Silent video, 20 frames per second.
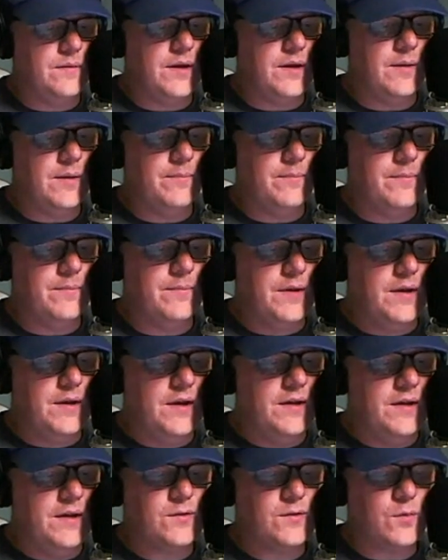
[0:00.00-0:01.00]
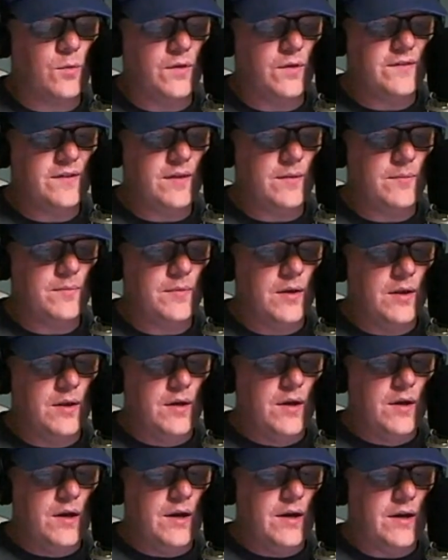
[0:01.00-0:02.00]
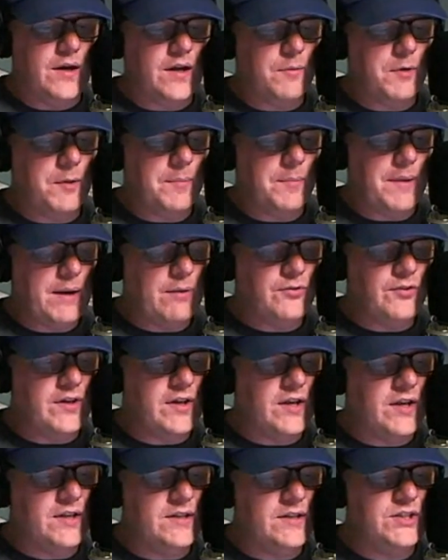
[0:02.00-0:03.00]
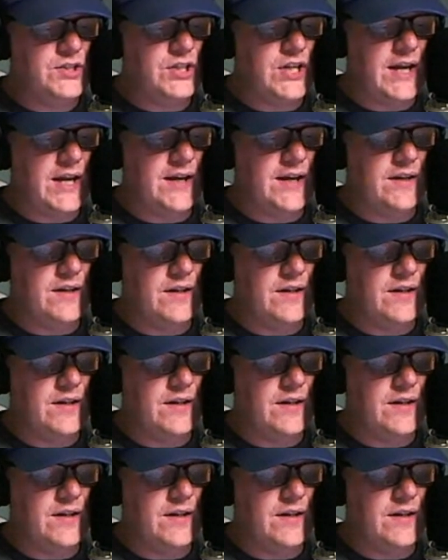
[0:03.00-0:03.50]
Yep. It's cool to see him come up. I was looking in the chat,